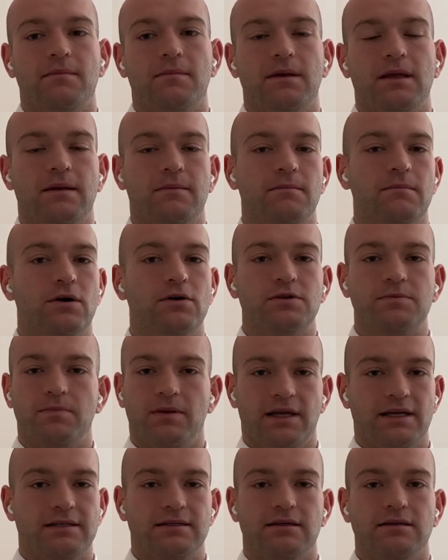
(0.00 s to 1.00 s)
in most
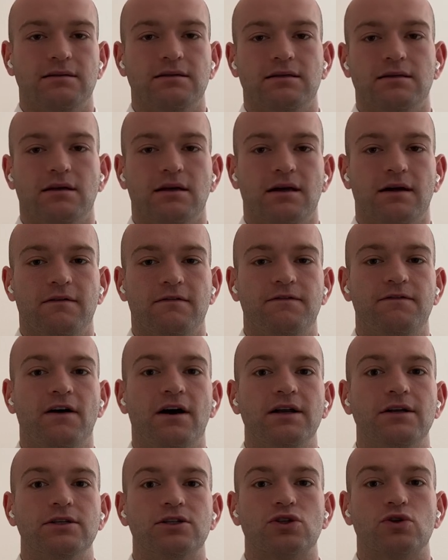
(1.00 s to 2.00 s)
places
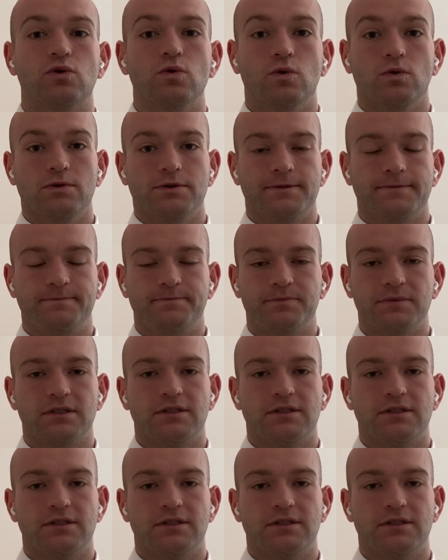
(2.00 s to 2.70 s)
fund schools.